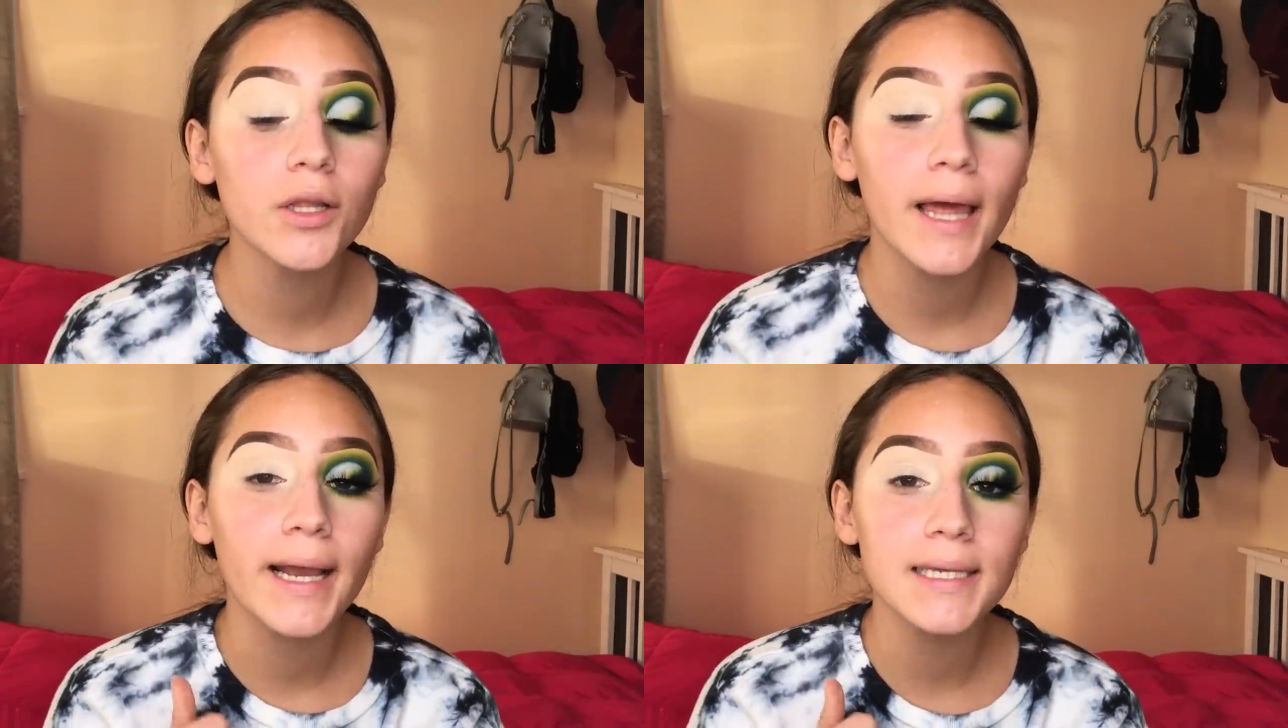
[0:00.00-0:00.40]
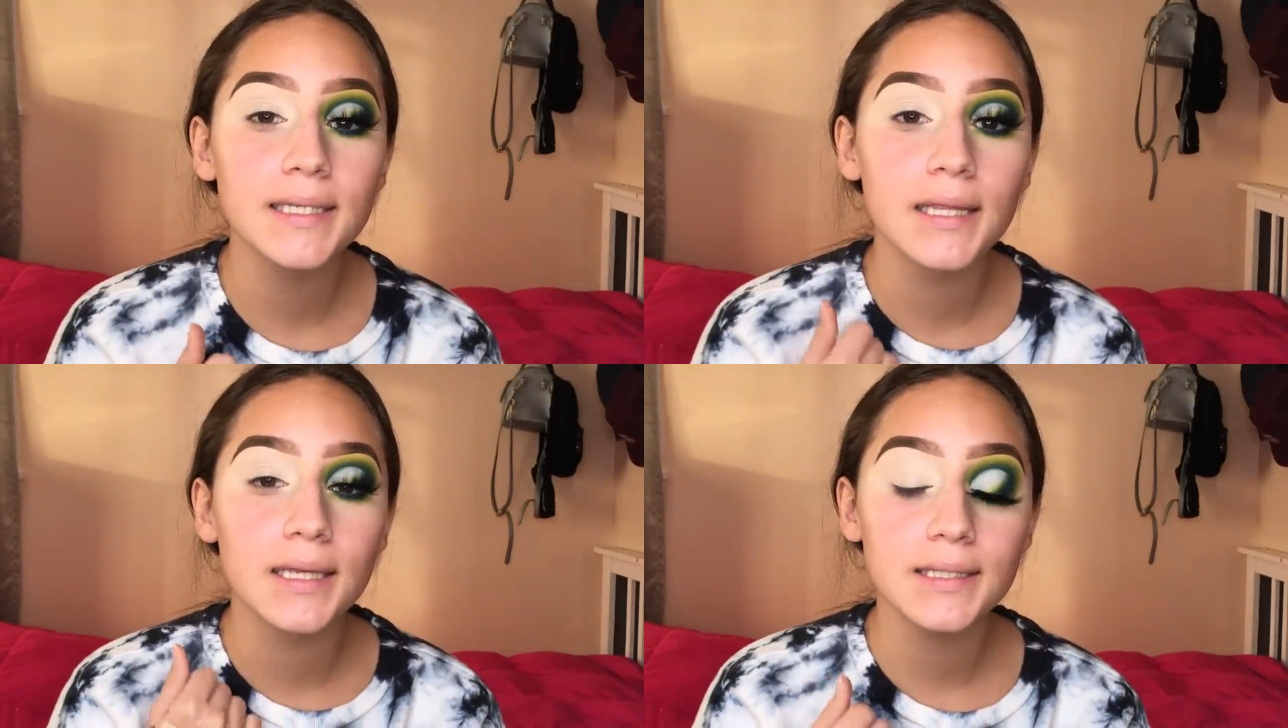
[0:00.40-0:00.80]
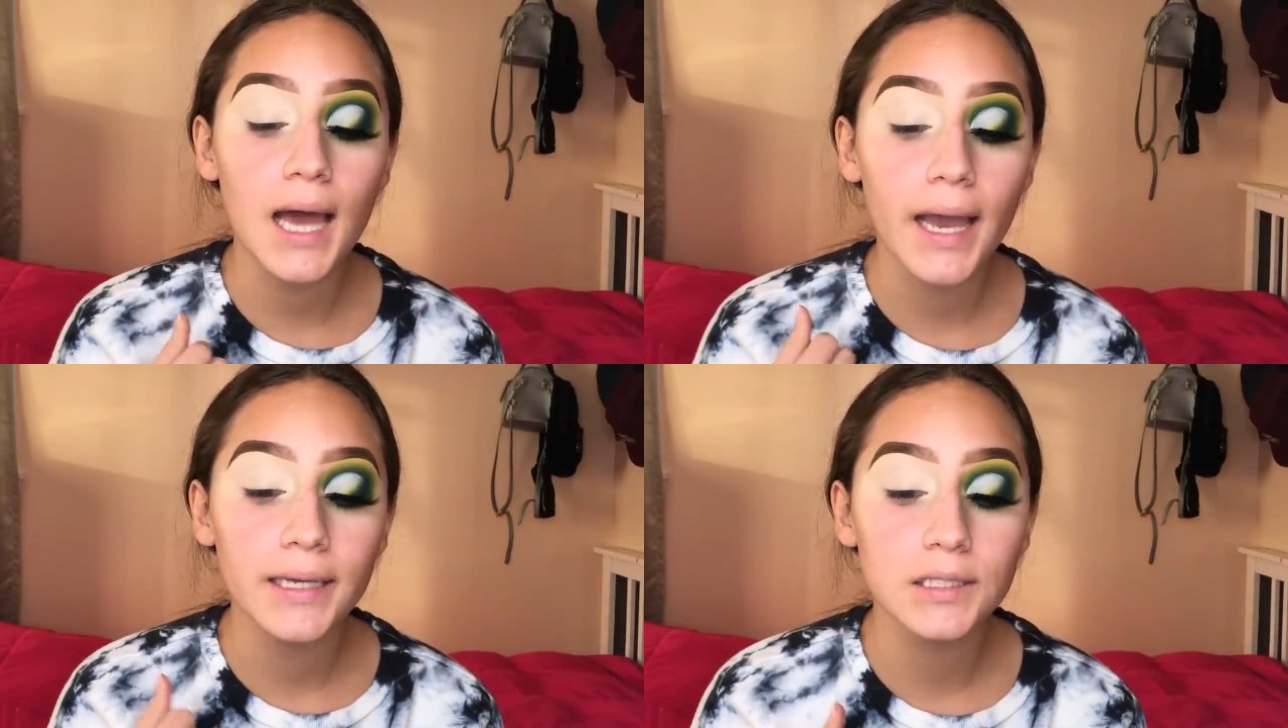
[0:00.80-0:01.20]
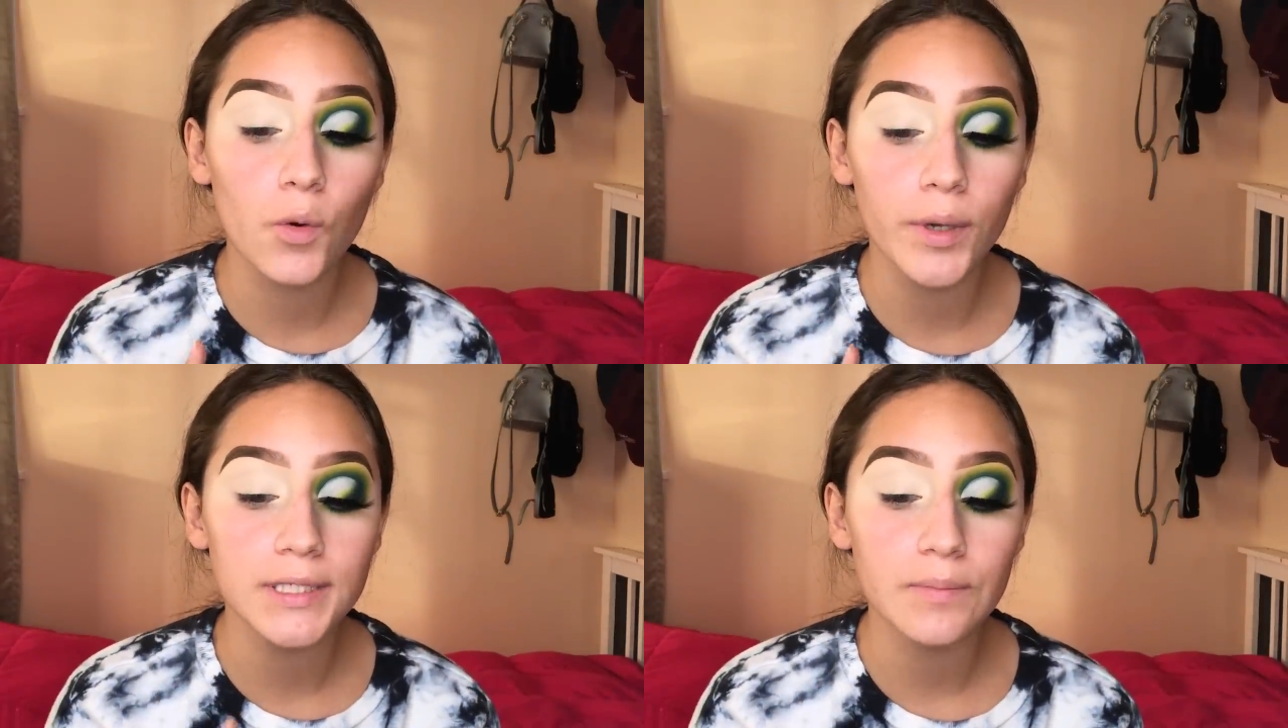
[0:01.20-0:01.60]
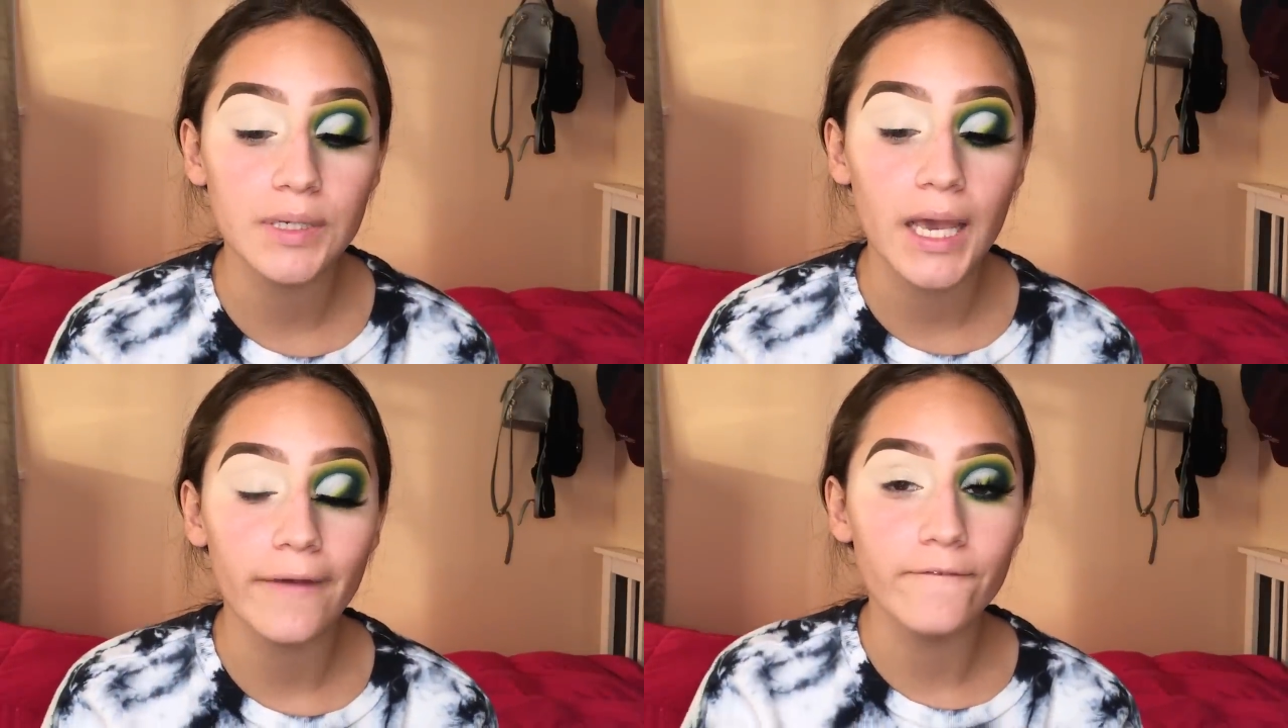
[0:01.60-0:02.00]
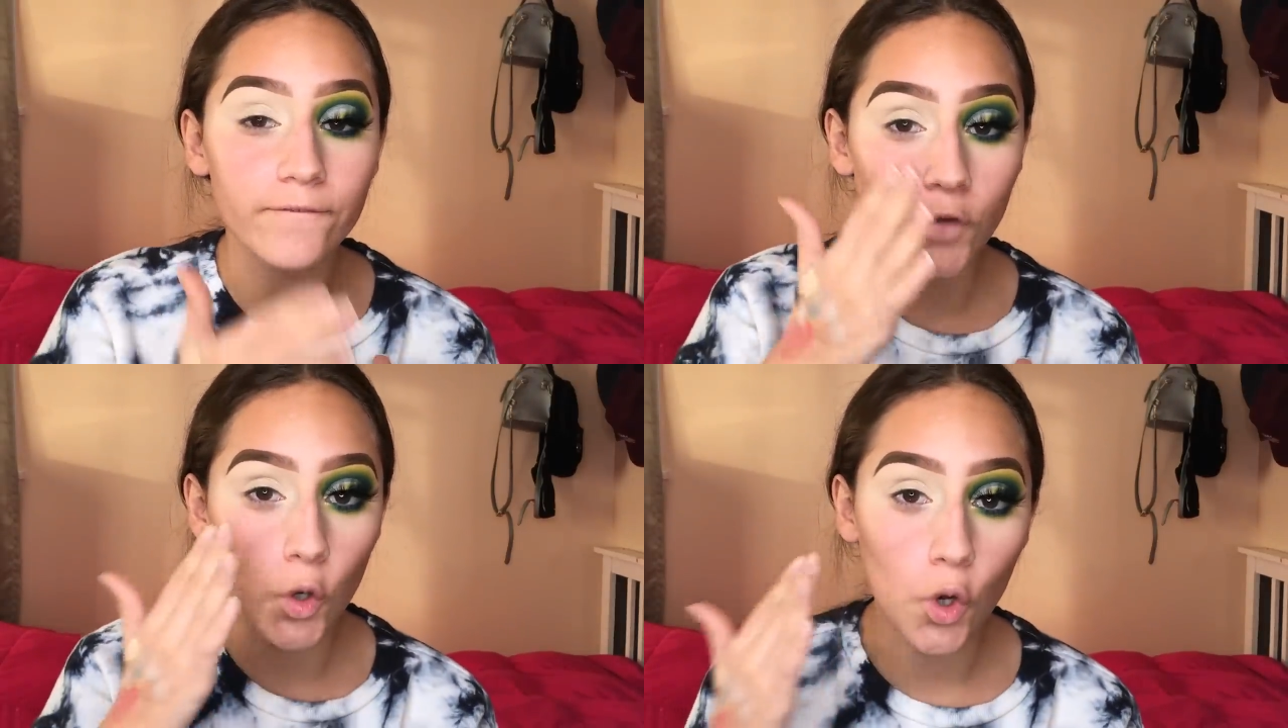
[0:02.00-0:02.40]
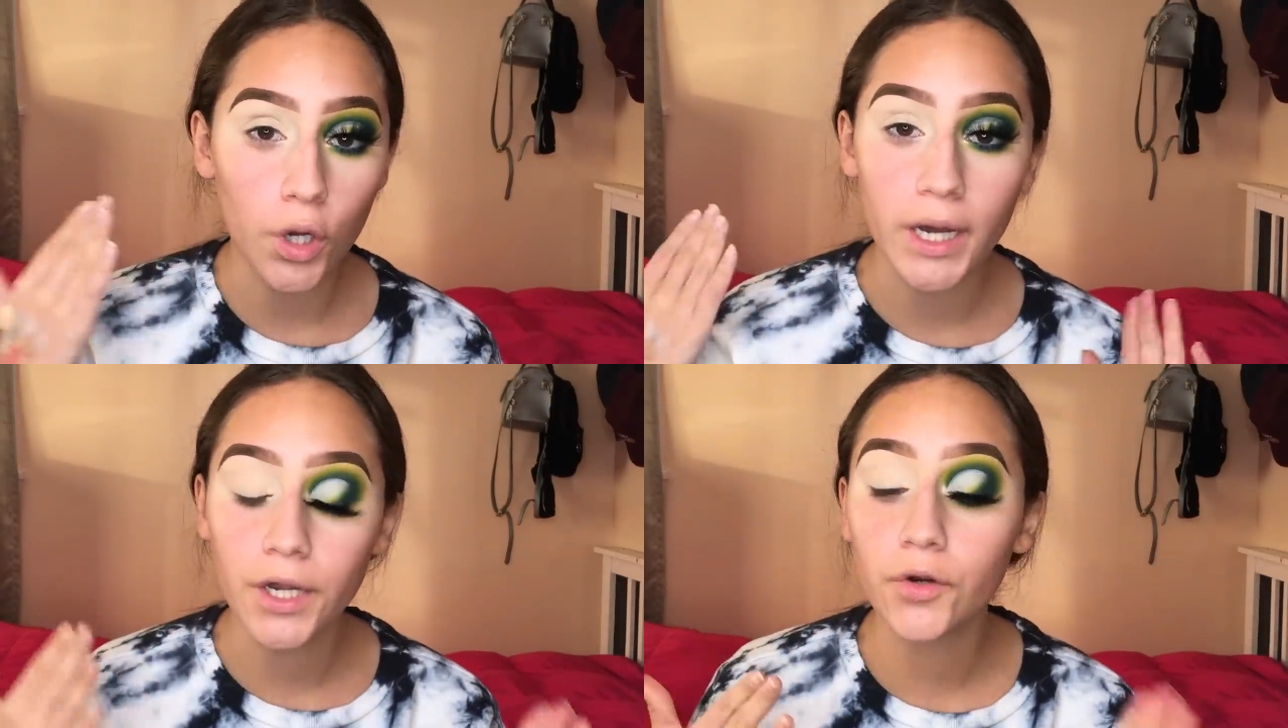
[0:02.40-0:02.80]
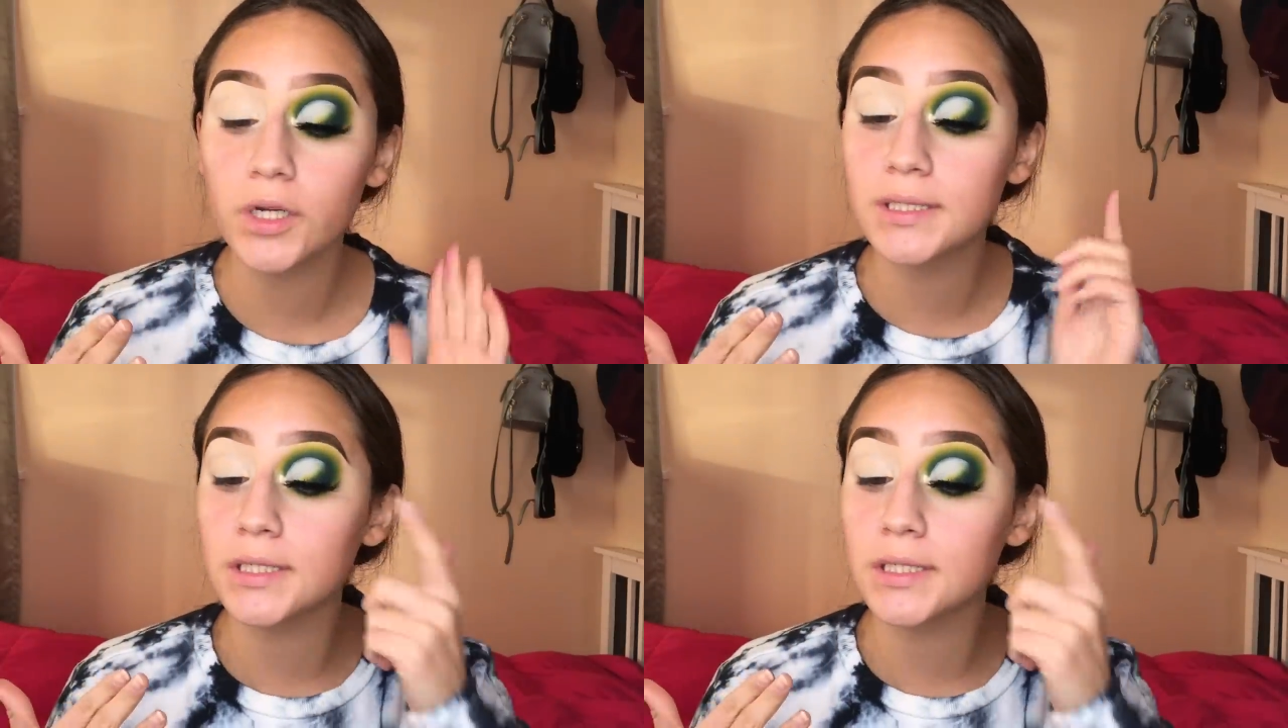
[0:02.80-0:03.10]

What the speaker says: Like I said, this eye is going to be a full cut crease.